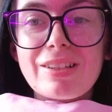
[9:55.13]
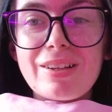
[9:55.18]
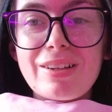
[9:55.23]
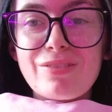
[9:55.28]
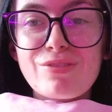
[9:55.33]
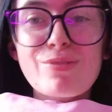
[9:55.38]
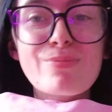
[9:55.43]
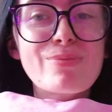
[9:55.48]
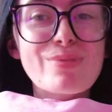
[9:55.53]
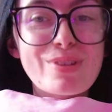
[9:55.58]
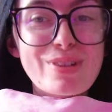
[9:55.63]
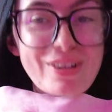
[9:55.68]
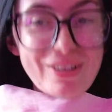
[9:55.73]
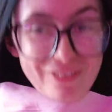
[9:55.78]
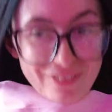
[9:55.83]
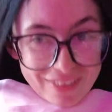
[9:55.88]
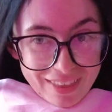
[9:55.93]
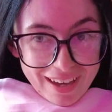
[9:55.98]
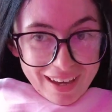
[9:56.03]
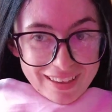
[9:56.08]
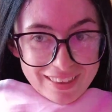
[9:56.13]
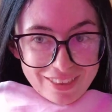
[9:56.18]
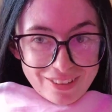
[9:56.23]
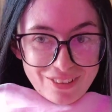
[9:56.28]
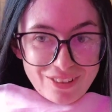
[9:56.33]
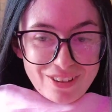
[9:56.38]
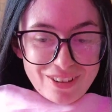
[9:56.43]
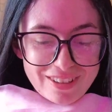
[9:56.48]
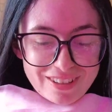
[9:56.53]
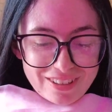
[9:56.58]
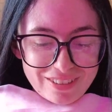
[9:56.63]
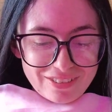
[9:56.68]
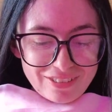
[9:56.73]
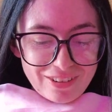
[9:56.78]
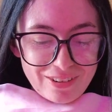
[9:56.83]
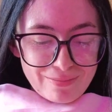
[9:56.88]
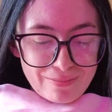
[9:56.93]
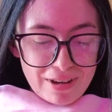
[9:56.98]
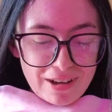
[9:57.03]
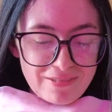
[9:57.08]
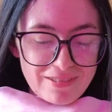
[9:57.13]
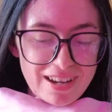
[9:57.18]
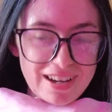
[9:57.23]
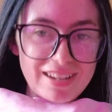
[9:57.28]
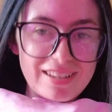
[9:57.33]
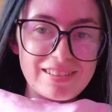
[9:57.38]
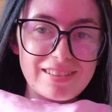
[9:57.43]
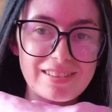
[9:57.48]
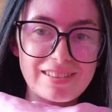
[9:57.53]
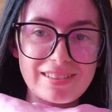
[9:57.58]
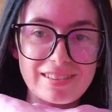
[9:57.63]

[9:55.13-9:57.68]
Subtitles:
remove that thought from my mind.